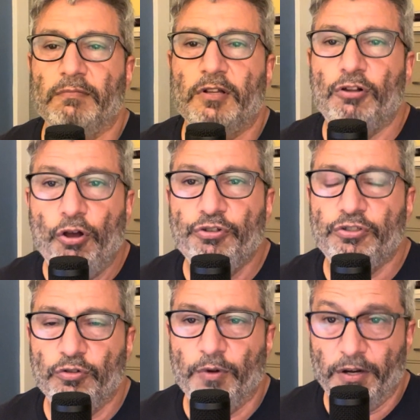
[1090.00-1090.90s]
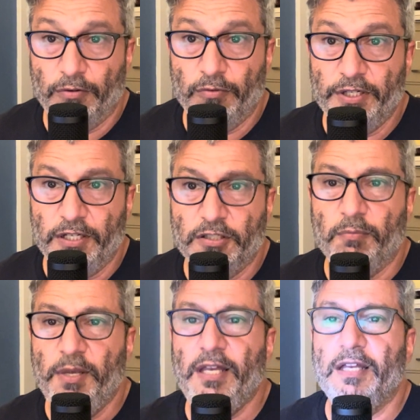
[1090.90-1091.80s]
close to where we need to
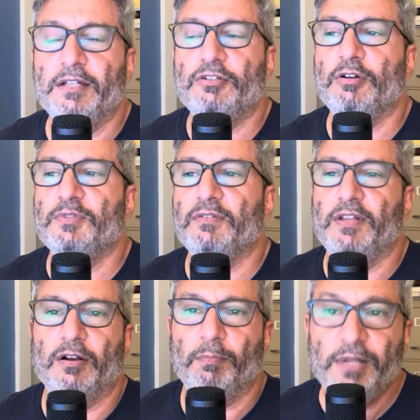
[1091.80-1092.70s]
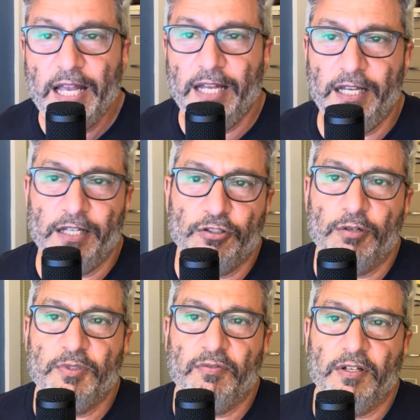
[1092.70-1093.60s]
be in terms of their planning, in
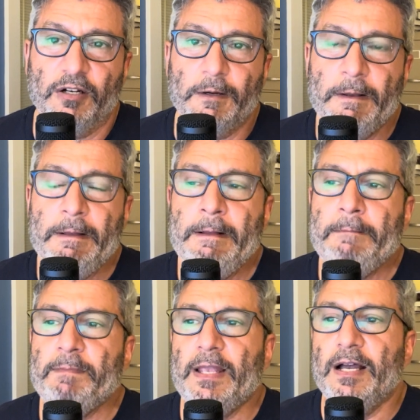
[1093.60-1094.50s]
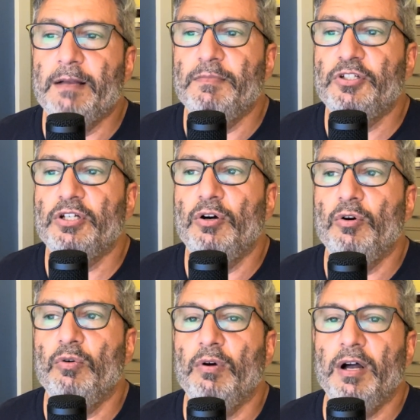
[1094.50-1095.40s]
terms of their
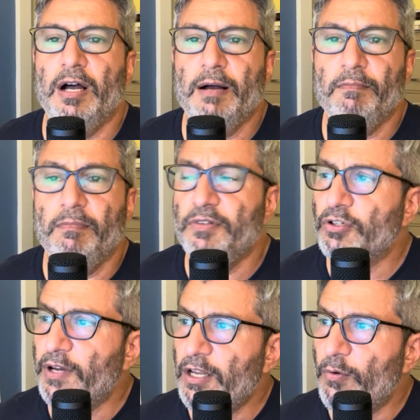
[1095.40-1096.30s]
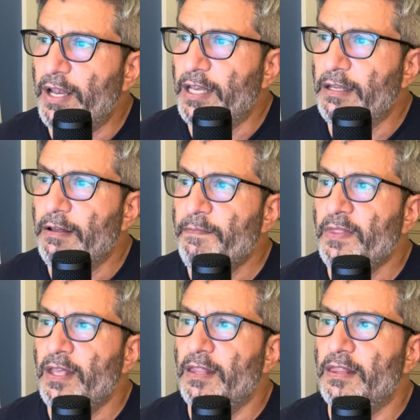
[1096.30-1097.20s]
so anyway,
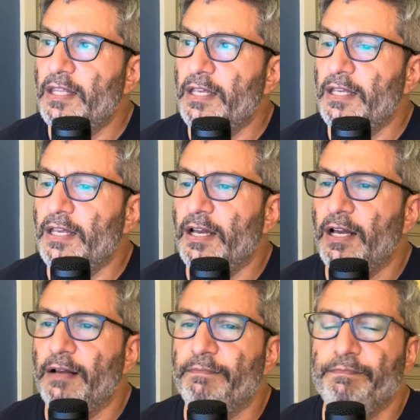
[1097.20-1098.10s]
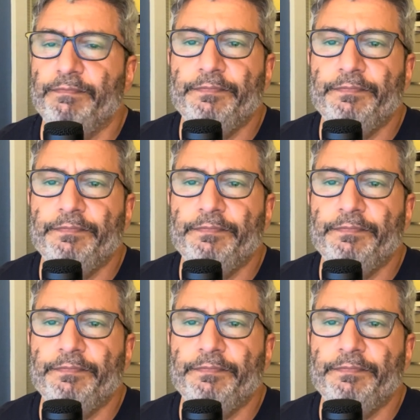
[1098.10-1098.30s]
the normal